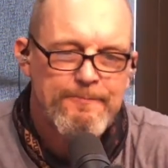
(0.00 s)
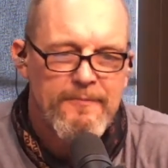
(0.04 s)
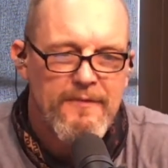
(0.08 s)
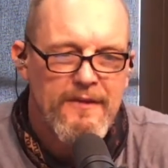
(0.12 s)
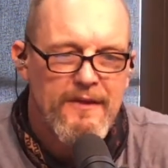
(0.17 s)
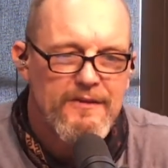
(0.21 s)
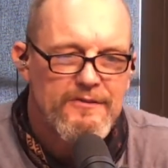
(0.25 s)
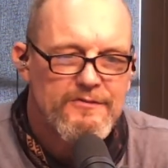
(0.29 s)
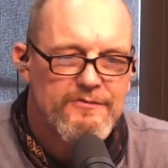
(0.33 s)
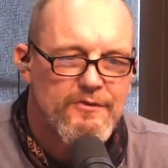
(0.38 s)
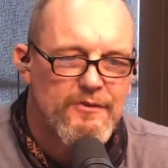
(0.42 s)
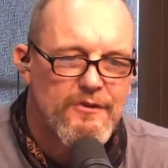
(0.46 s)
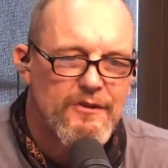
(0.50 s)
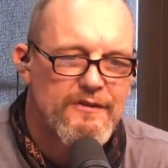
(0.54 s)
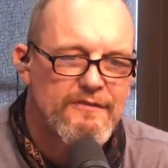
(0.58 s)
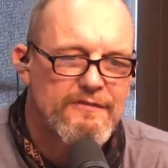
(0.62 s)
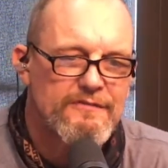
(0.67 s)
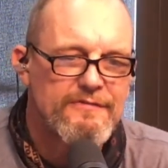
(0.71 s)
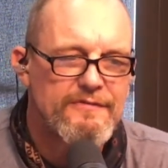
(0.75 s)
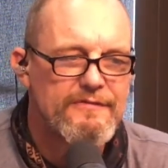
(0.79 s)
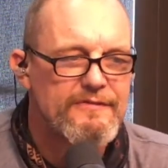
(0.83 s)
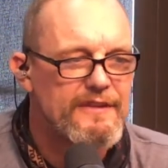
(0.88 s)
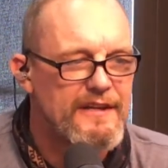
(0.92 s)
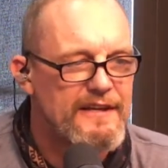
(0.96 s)
sort
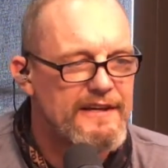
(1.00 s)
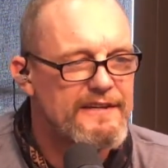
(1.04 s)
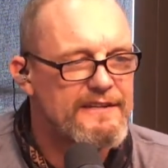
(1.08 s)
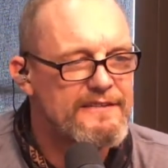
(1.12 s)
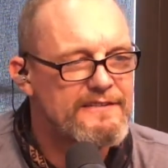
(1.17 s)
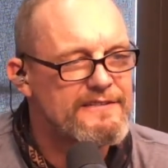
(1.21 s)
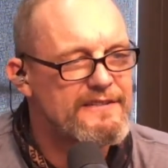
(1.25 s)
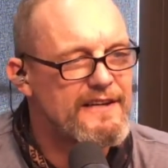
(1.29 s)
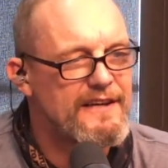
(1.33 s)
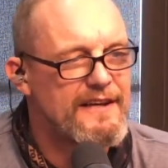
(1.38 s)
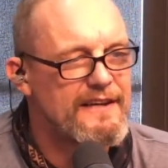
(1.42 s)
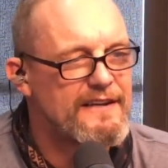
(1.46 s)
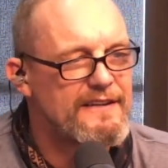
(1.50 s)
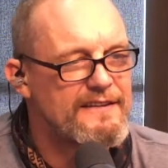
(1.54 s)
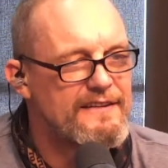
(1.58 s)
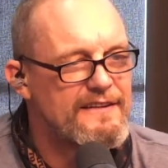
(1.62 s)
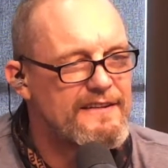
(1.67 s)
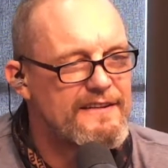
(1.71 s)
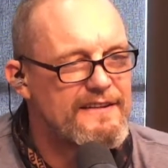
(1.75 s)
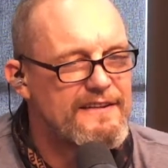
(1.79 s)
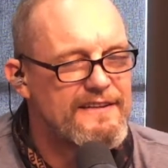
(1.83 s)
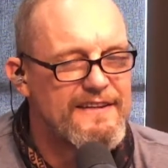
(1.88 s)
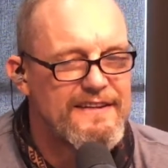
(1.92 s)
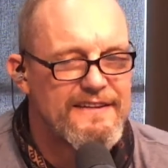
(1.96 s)
of, like you said,
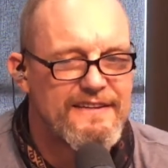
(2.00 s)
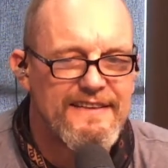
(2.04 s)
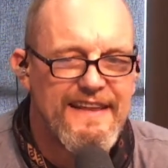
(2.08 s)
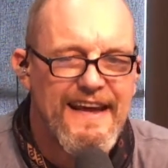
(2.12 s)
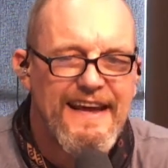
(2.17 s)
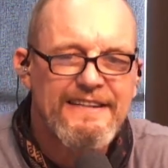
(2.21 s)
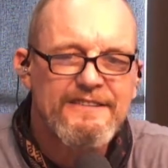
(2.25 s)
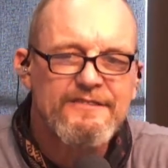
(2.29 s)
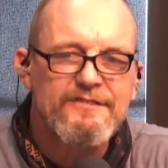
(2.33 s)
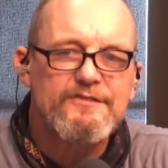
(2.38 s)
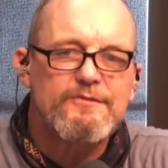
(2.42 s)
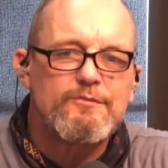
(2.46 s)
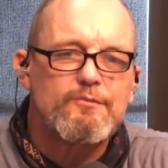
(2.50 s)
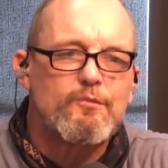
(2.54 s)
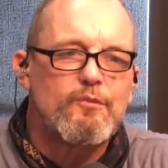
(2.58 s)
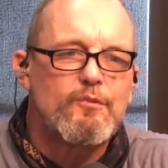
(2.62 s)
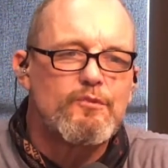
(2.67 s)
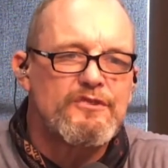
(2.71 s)
that's